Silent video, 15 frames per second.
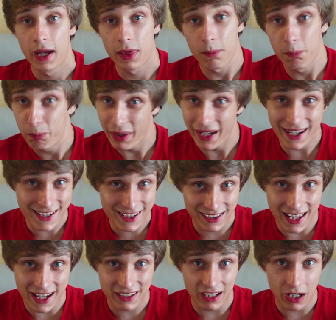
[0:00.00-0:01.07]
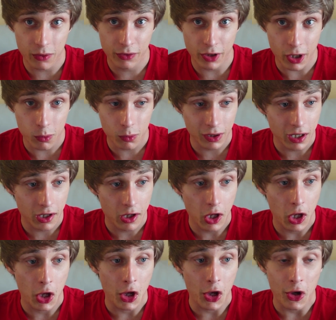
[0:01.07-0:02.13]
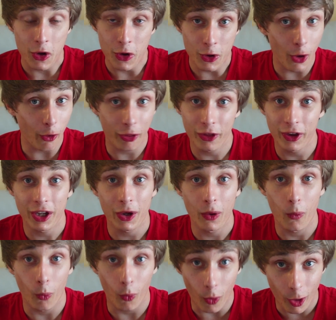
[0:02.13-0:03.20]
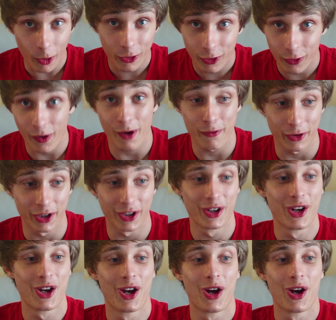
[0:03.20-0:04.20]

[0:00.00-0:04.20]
The biggest letdown though, nothing whatsoever